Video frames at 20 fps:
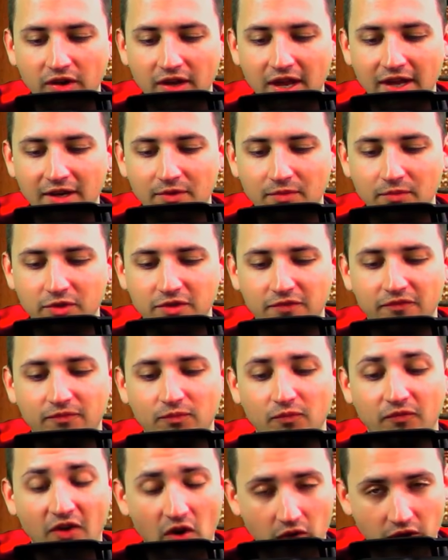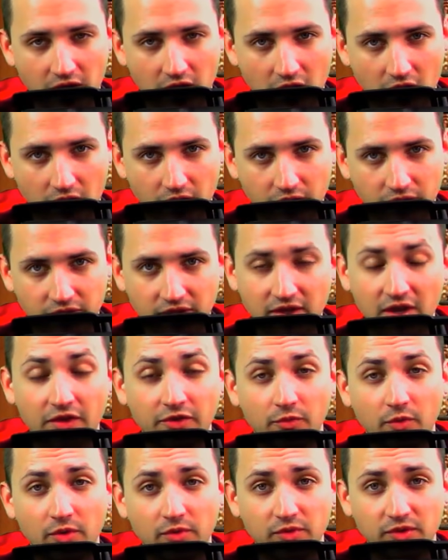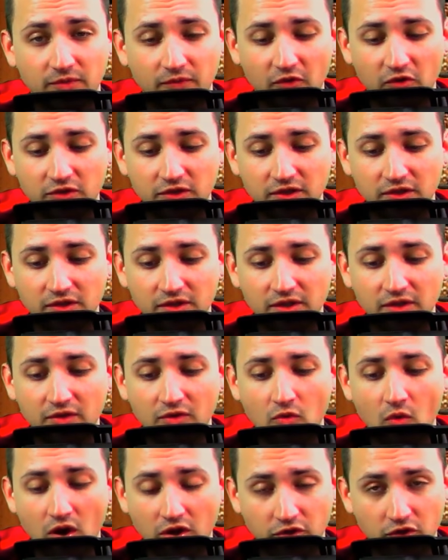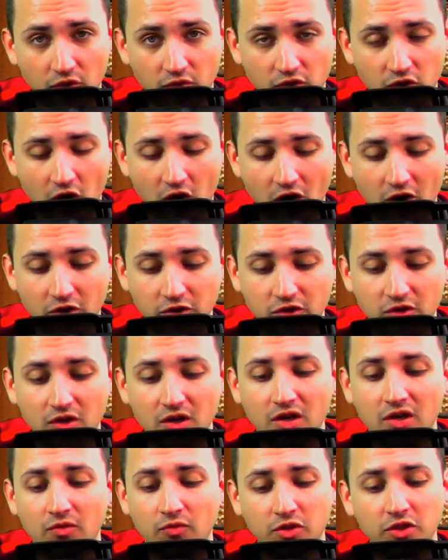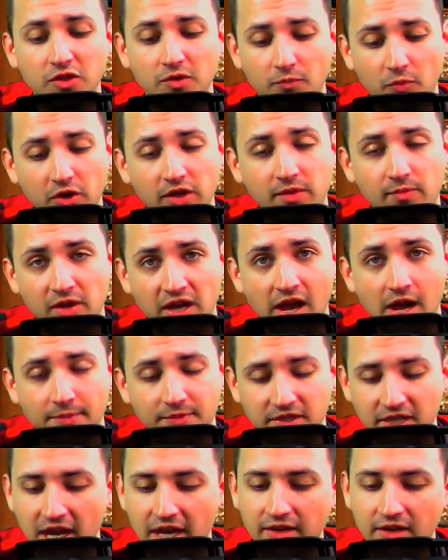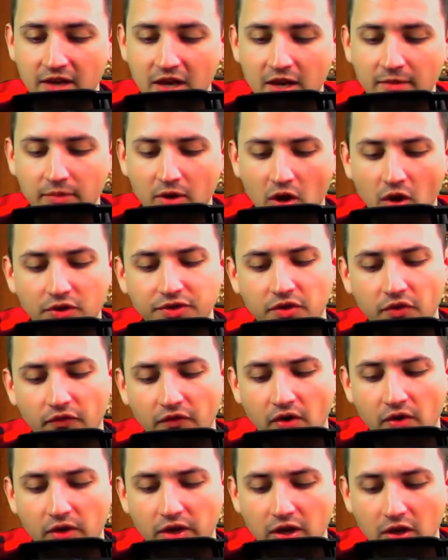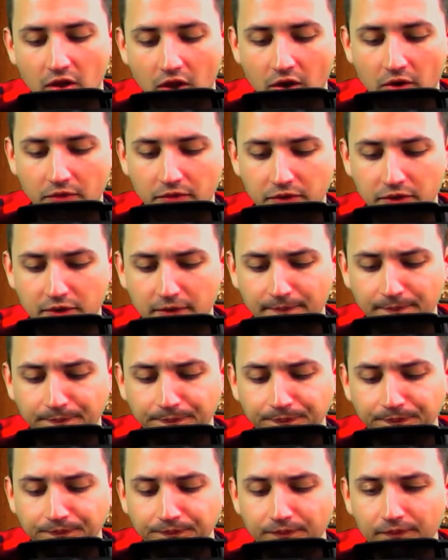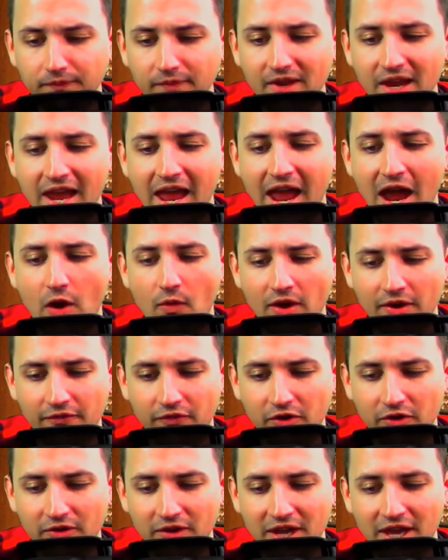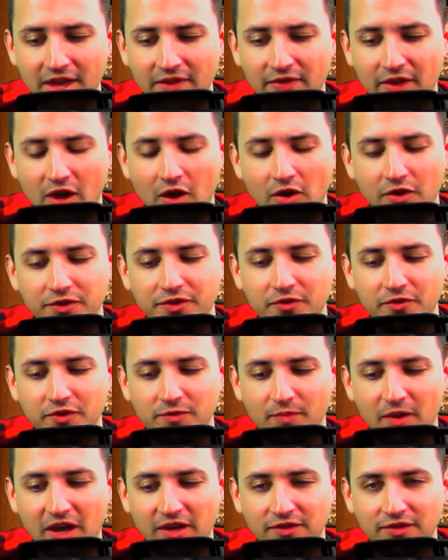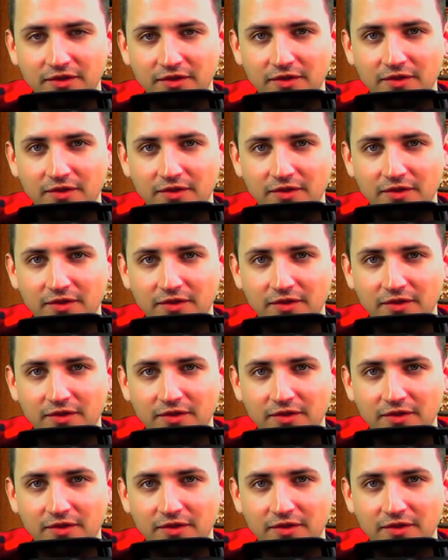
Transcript: and it was very close. And the other one was versus Guangzhou Charge, which is a pretty big upset, but also very close. However, they also spent